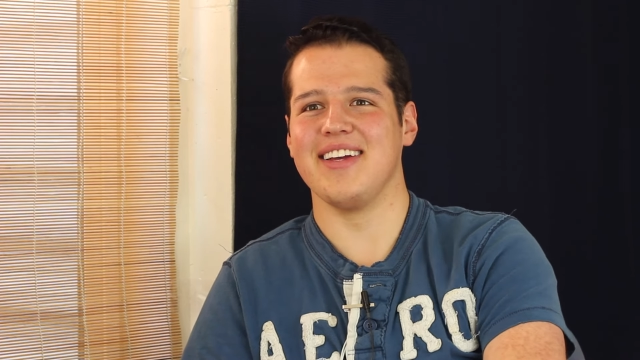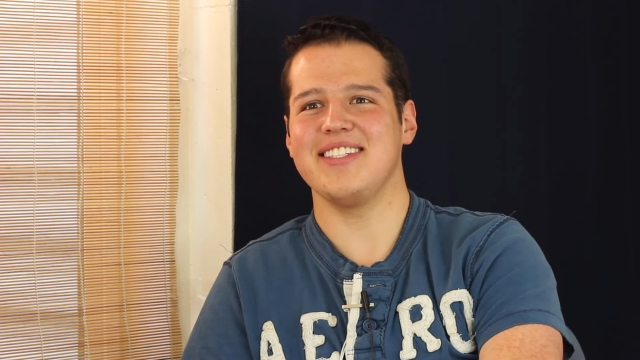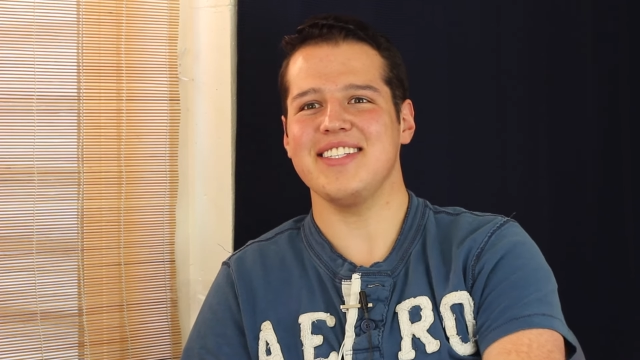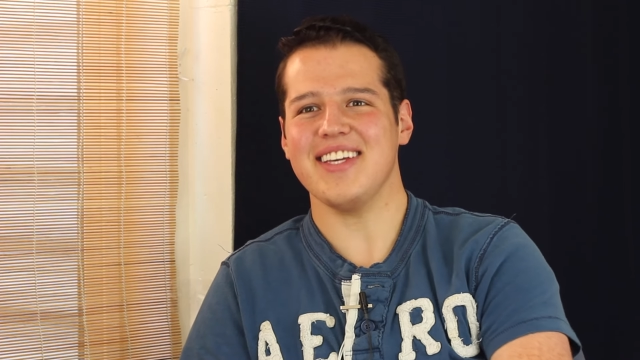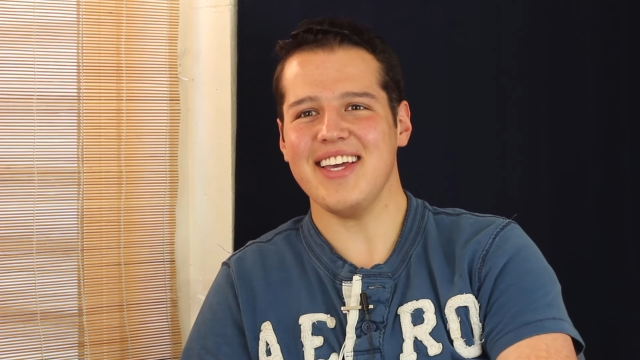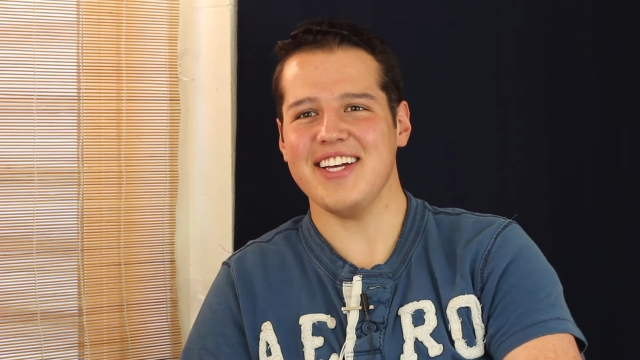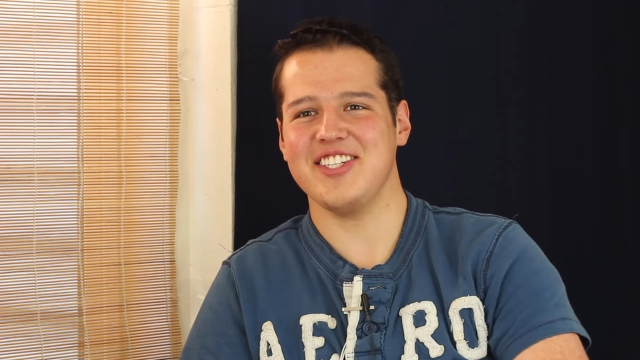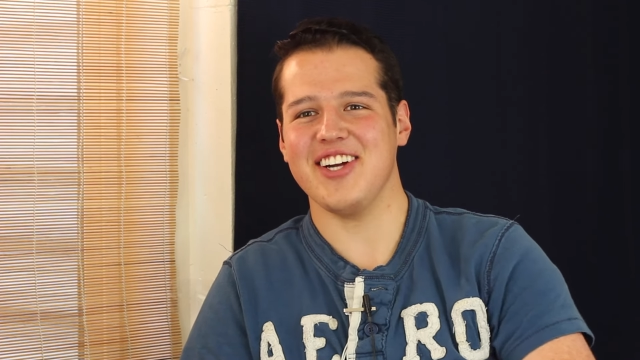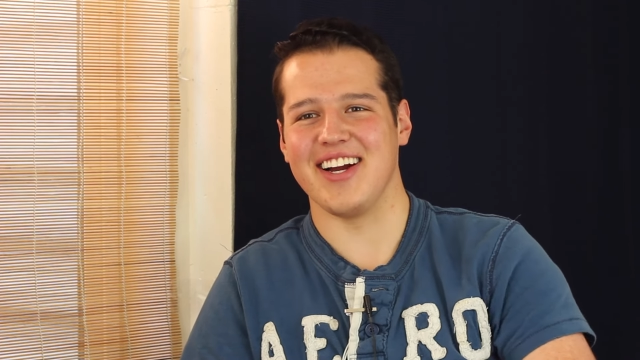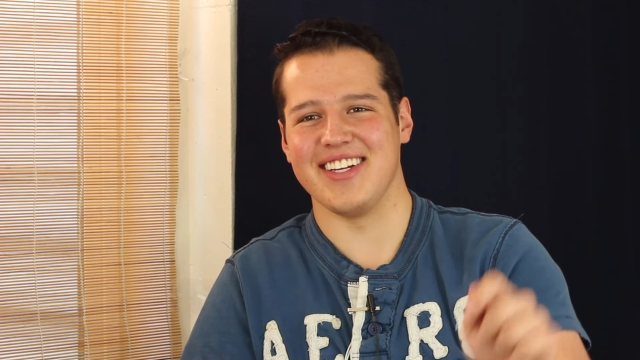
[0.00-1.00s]
and she's like yeah
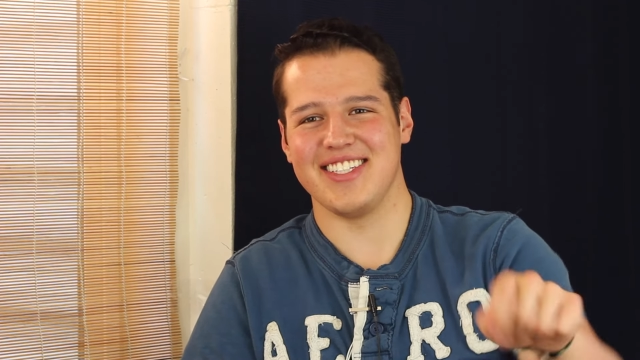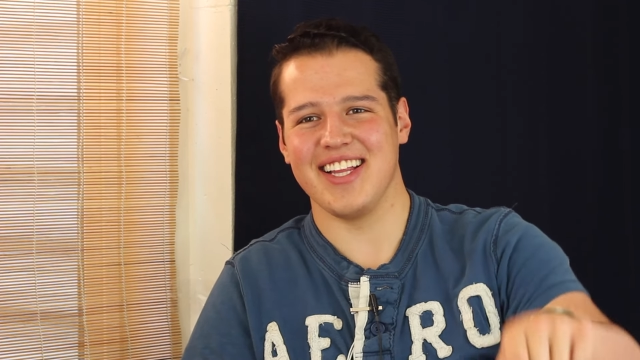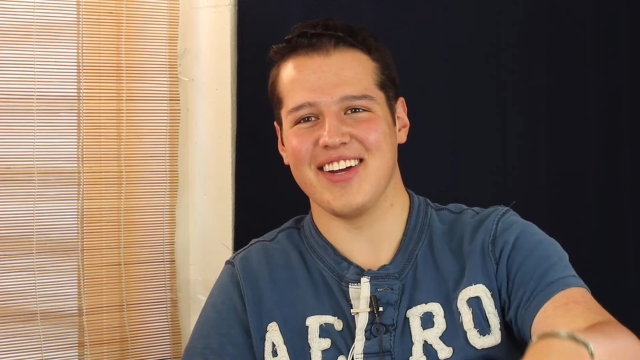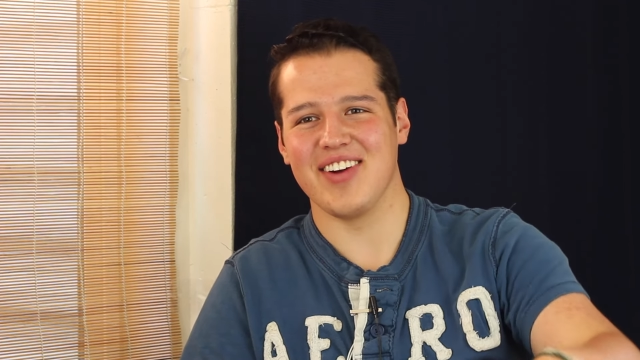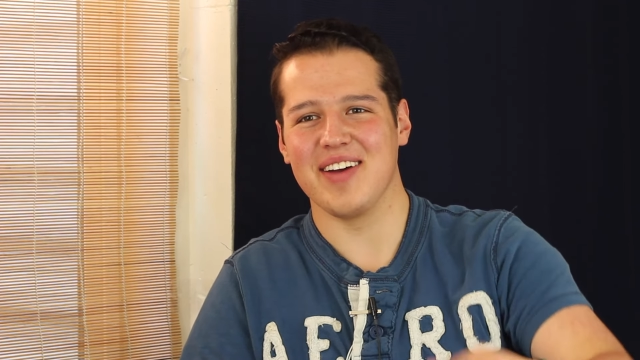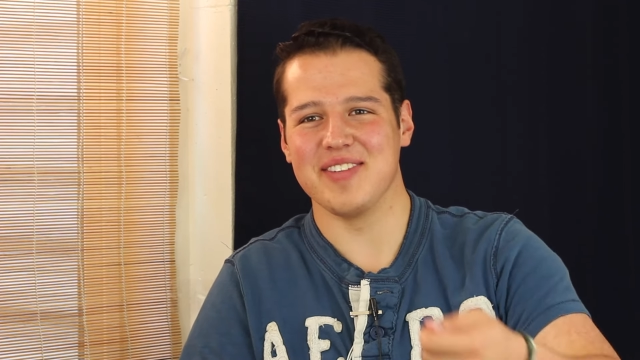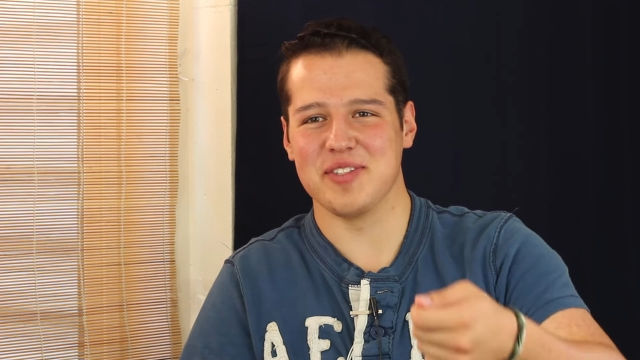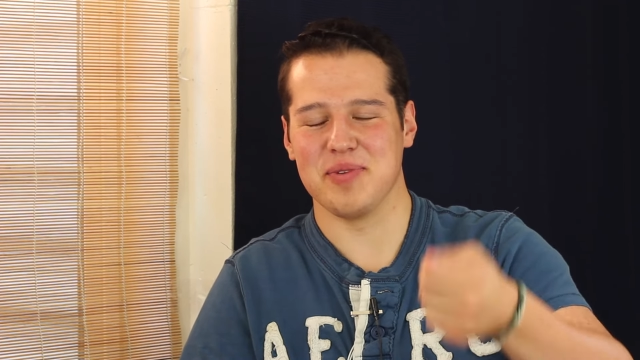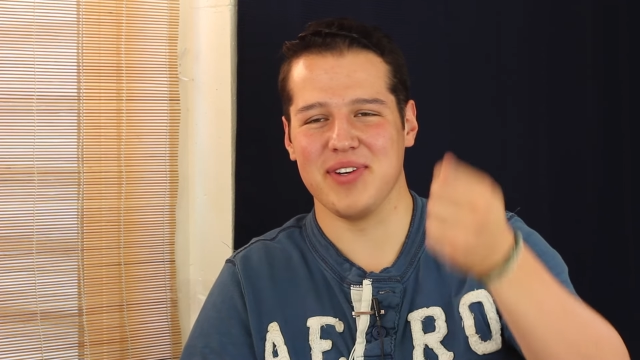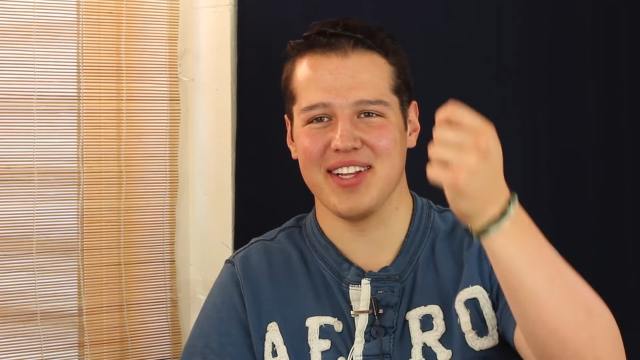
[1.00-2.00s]
sure and she like grabbed the
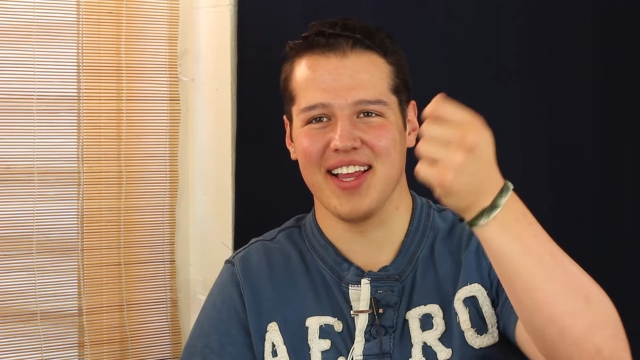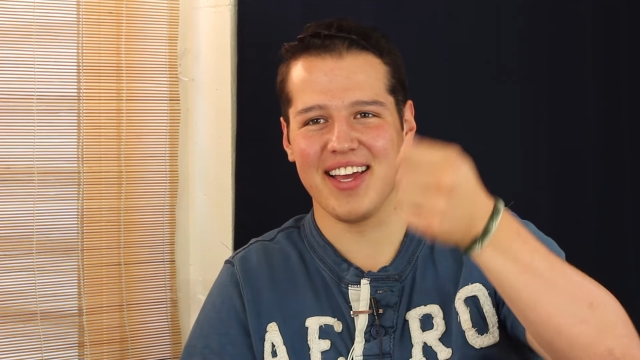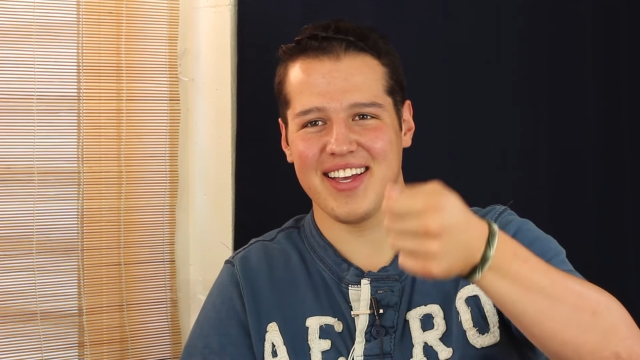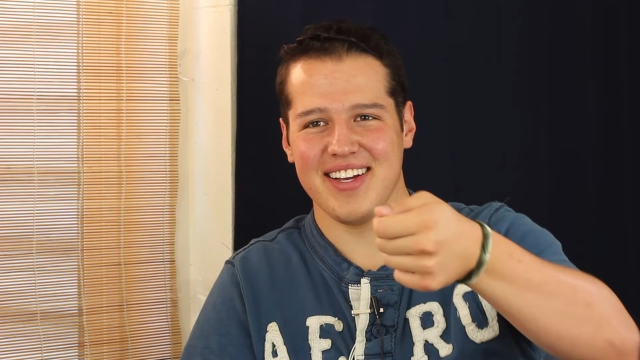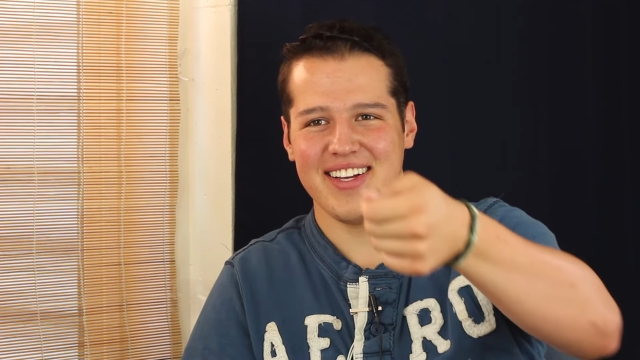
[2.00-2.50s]
spoon and like